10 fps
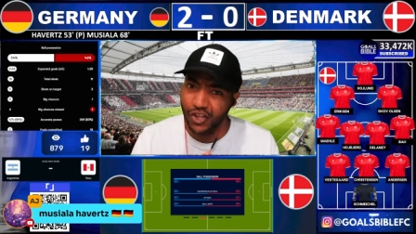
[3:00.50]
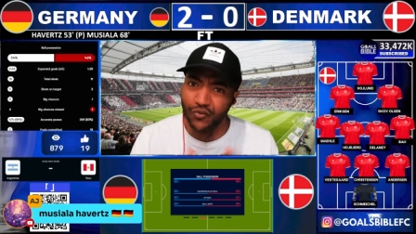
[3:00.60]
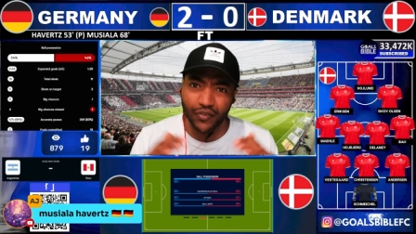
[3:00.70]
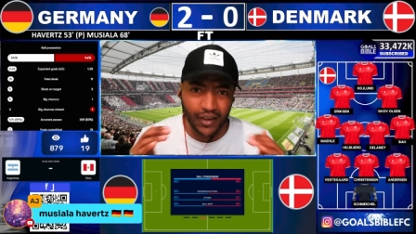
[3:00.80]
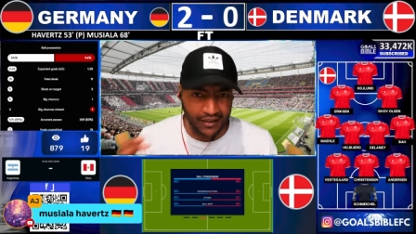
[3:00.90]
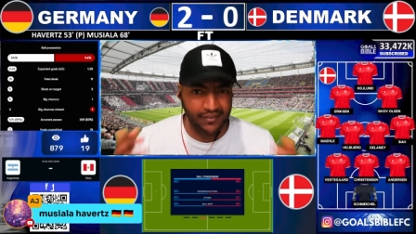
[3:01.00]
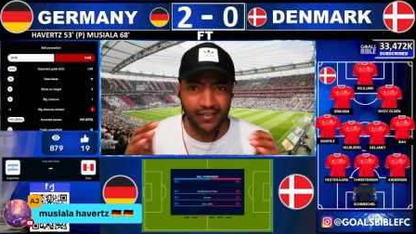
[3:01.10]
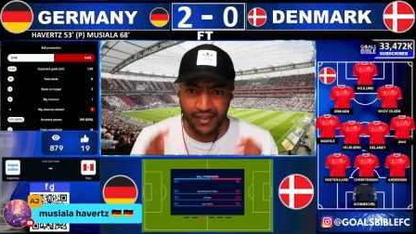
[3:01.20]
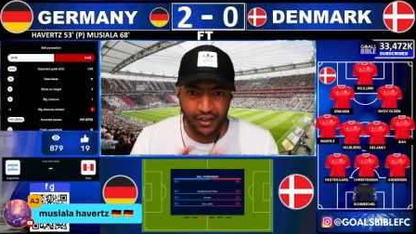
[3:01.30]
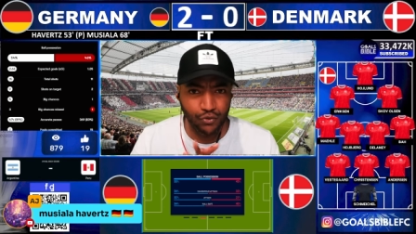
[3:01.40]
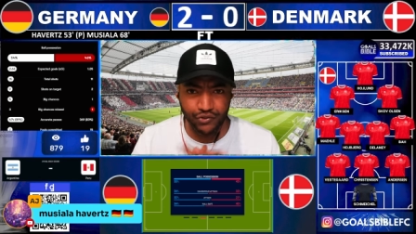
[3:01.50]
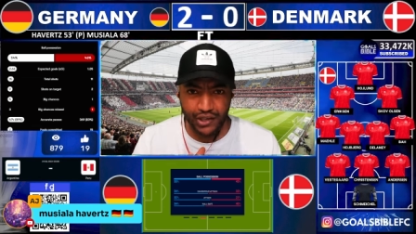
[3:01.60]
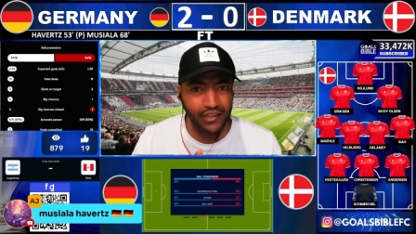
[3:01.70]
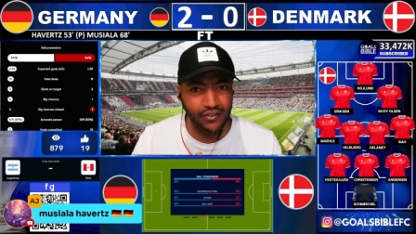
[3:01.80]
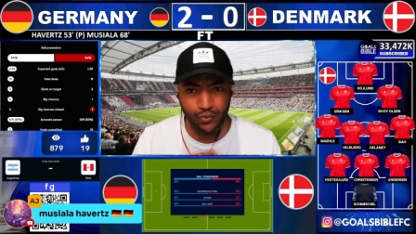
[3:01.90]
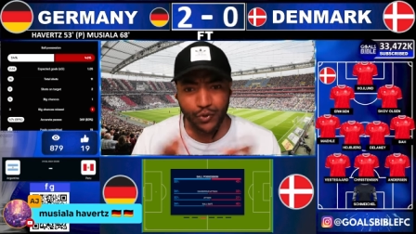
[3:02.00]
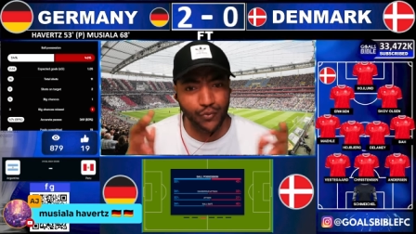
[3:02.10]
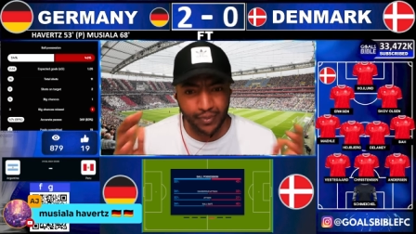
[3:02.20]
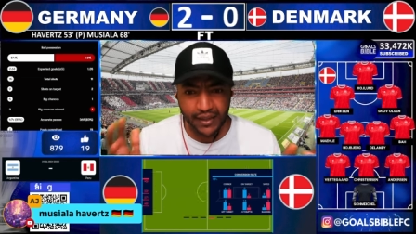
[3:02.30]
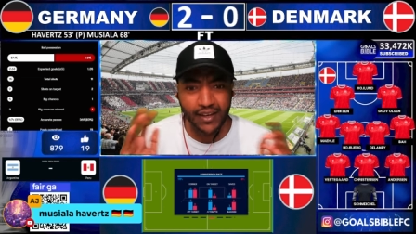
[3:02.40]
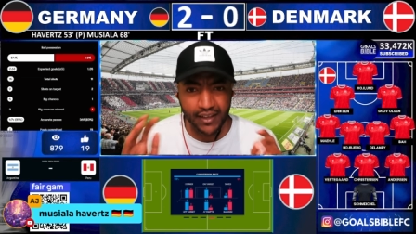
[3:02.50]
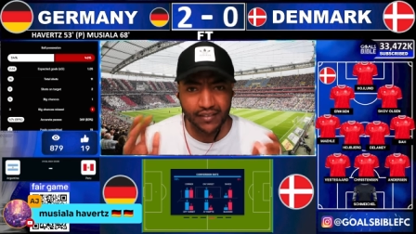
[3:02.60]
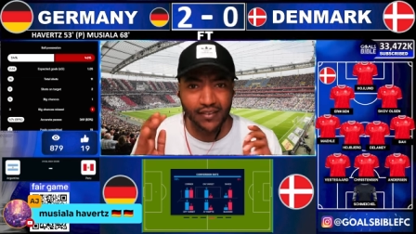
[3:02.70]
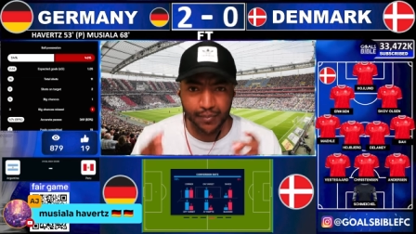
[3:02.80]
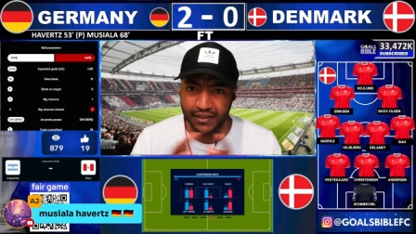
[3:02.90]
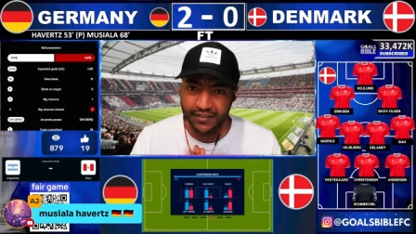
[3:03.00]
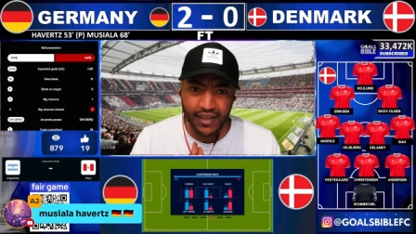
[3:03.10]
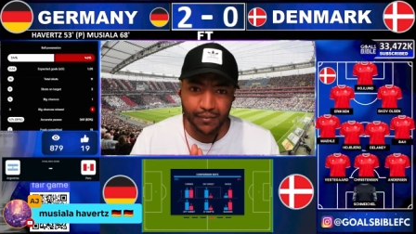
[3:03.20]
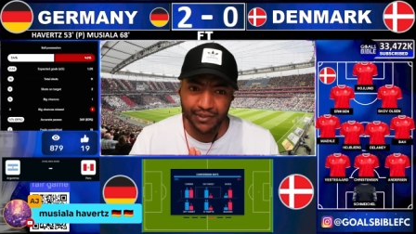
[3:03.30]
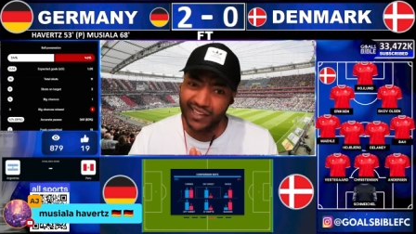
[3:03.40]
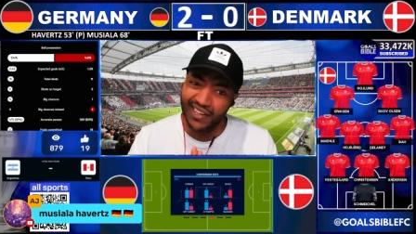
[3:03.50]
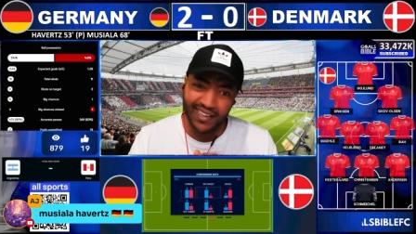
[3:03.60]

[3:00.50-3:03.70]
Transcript: you've got to take your chances when you play against the big teams,